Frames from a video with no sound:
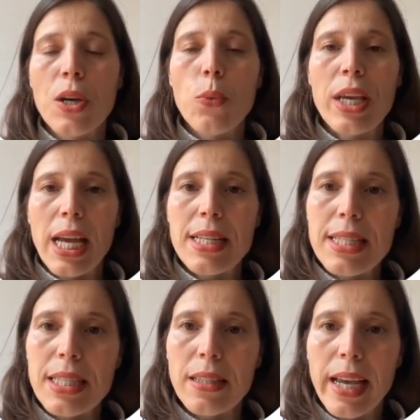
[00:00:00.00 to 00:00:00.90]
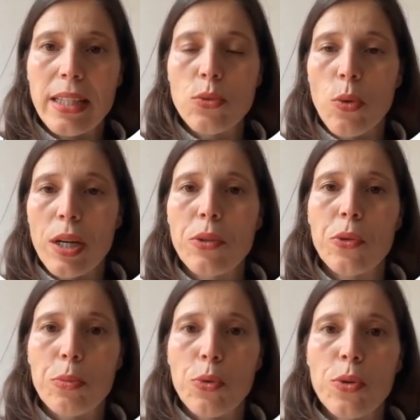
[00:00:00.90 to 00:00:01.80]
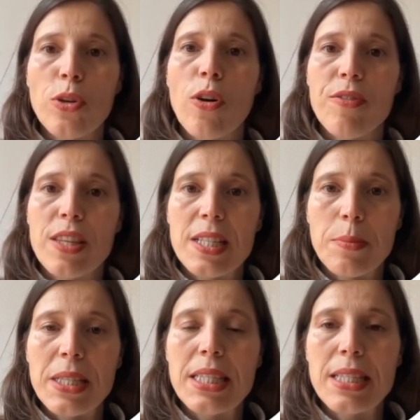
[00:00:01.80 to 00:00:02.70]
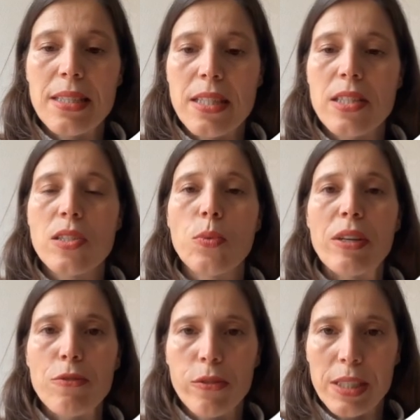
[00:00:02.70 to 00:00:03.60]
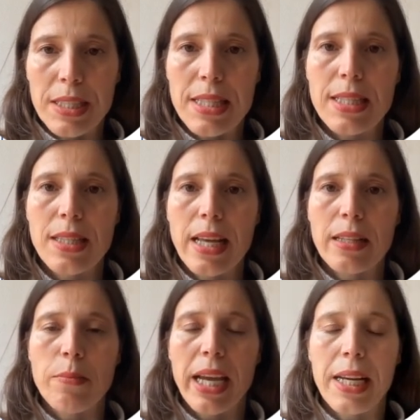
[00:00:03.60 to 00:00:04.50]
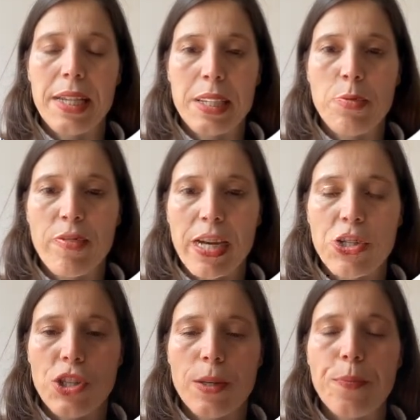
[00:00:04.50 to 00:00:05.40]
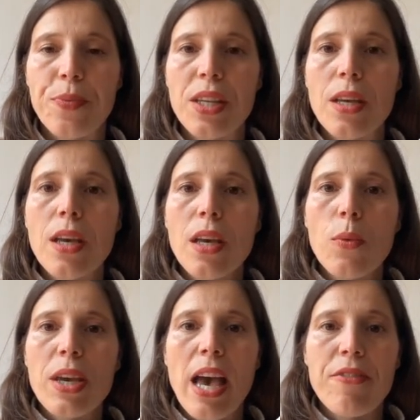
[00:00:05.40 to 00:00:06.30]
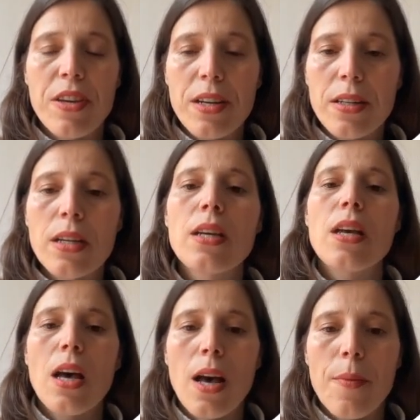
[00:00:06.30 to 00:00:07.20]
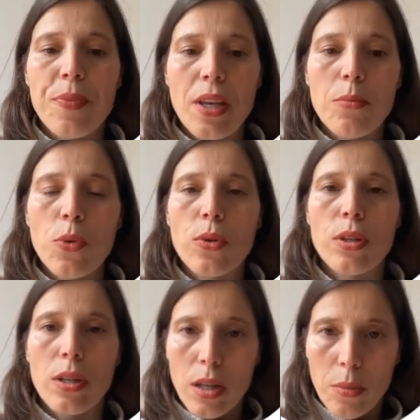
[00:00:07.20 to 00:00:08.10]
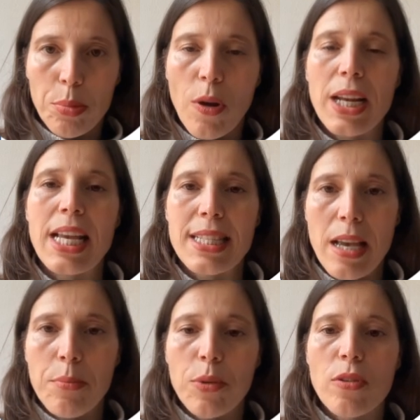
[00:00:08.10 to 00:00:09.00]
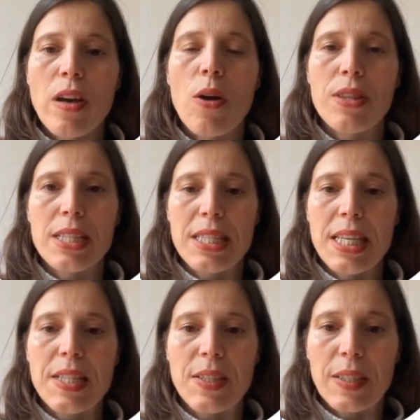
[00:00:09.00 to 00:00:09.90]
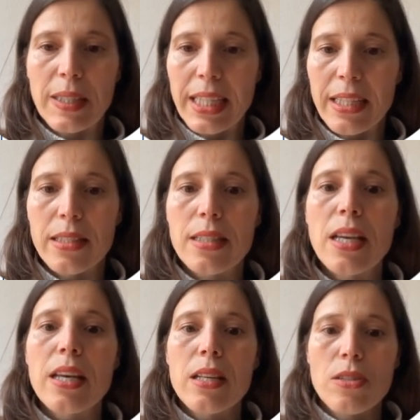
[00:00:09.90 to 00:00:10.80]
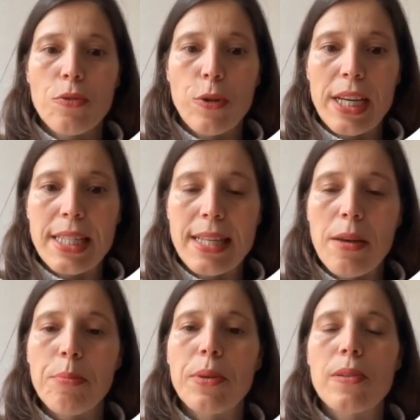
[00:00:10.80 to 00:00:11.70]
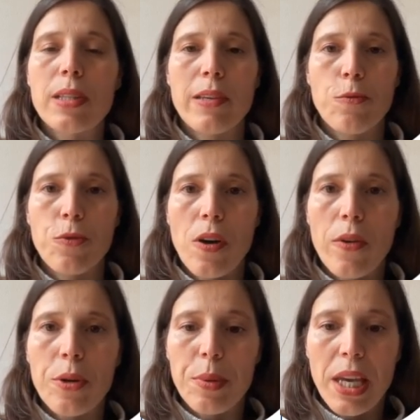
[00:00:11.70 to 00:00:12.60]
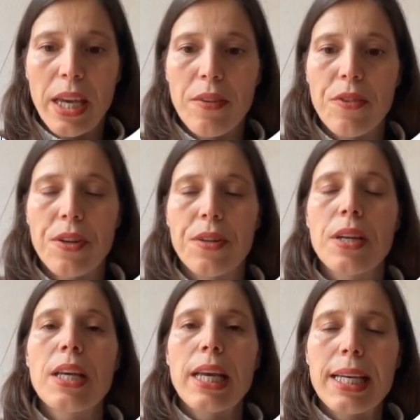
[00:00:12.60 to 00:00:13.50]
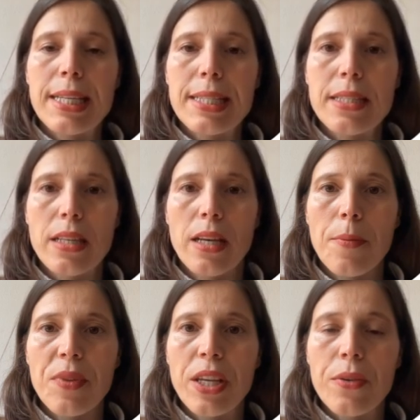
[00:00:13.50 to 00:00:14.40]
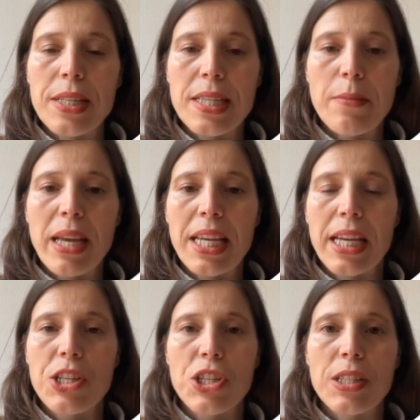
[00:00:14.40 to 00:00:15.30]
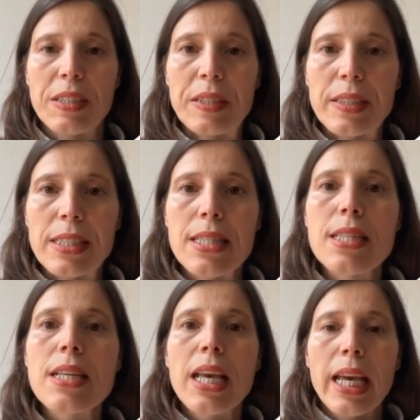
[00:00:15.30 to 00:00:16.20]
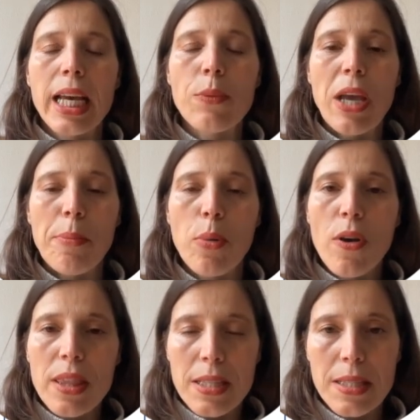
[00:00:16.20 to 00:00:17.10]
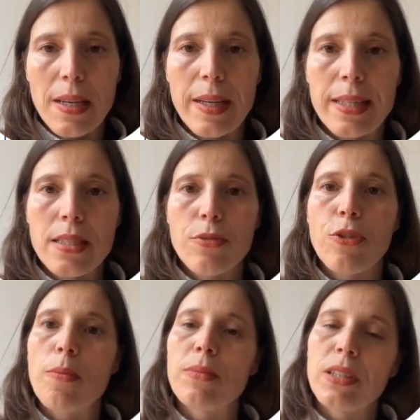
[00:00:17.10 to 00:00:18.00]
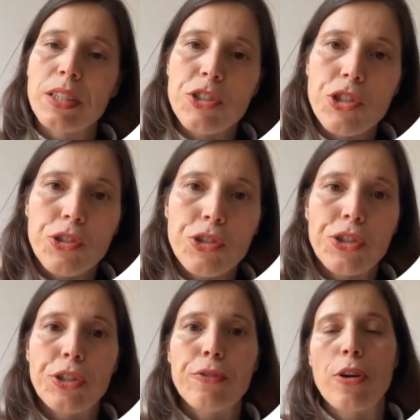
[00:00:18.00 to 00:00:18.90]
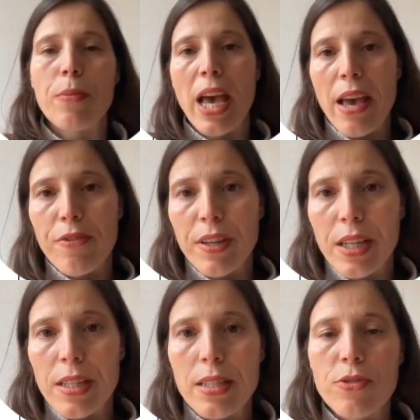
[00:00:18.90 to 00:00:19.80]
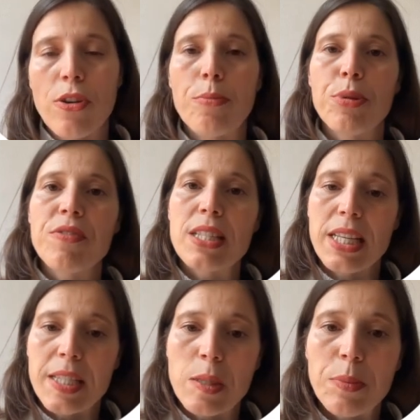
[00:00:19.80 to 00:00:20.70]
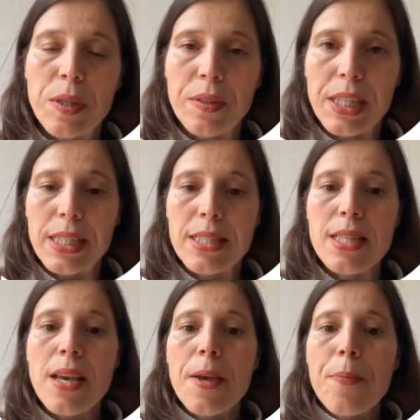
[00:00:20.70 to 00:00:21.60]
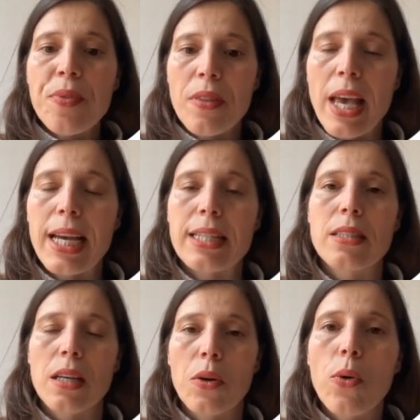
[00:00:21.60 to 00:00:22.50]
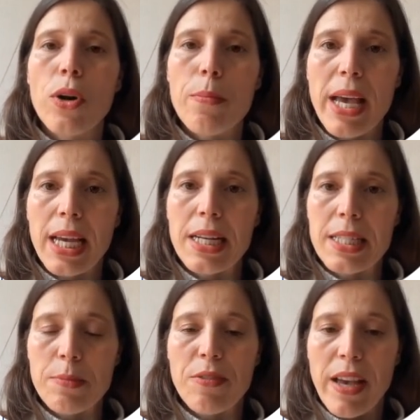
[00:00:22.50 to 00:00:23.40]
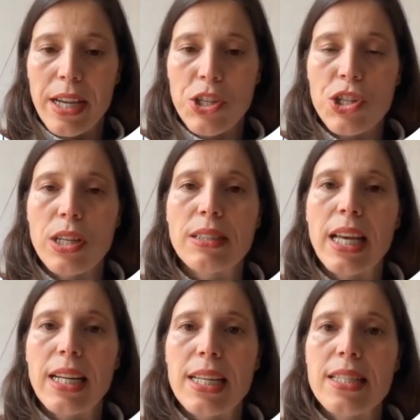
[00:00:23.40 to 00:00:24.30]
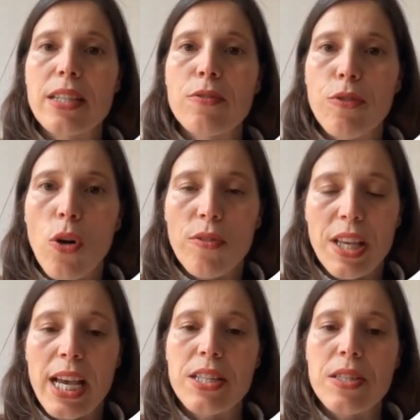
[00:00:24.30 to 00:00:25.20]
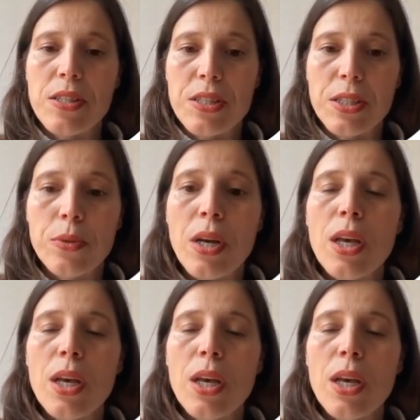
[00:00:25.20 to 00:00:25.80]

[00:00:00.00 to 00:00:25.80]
we can select one or more of these BCTs to influence that mechanism of action. We have here a more broad example of how these things are linked. So for example, if our behavior is increasing medication adherence, and we hypothesize from the literature, from evidence, from previous experience, that a core mechanism of action that is involved has to do